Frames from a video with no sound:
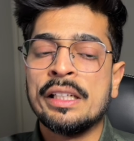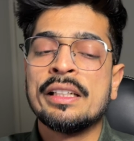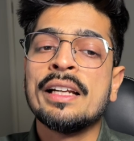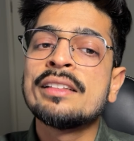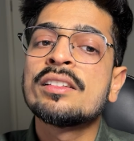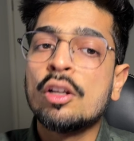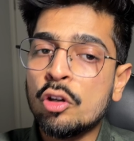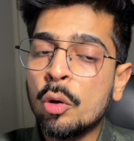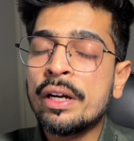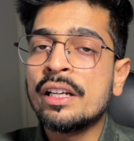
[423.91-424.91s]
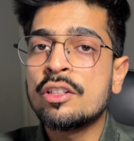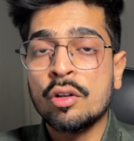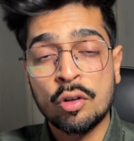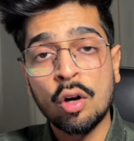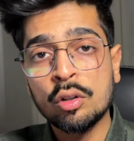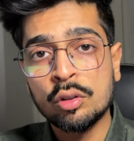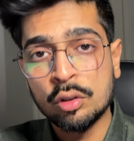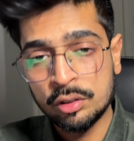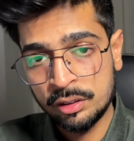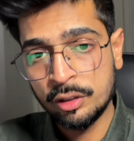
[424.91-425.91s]
Next, low English or wrong
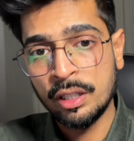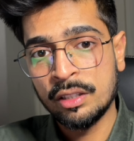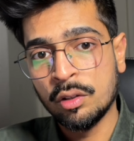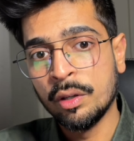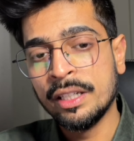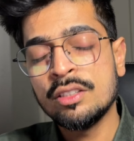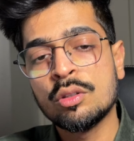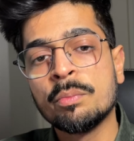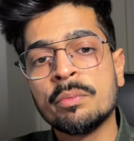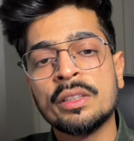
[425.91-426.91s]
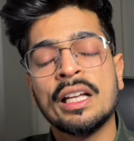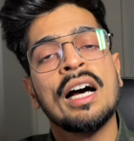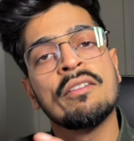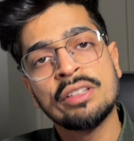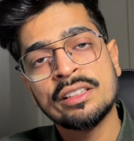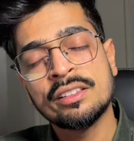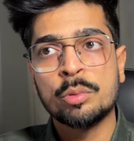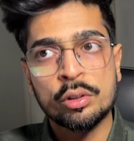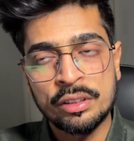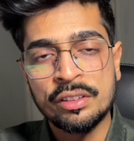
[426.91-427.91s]
course you can go in. So the fixed
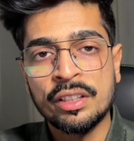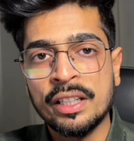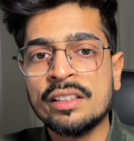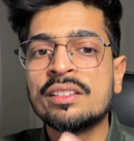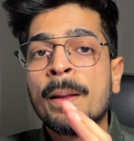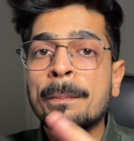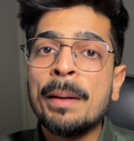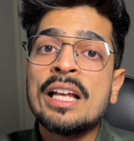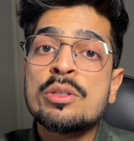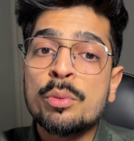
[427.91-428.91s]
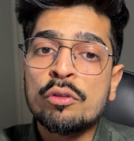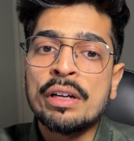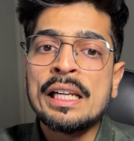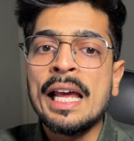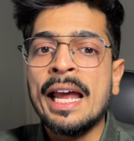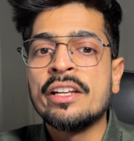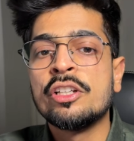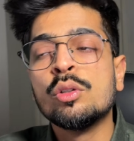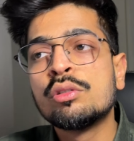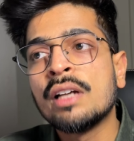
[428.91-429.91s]
procedure is match profile and
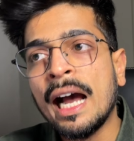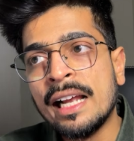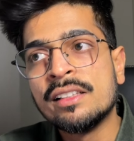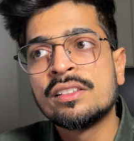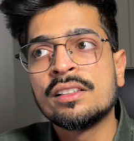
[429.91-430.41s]
use IELTS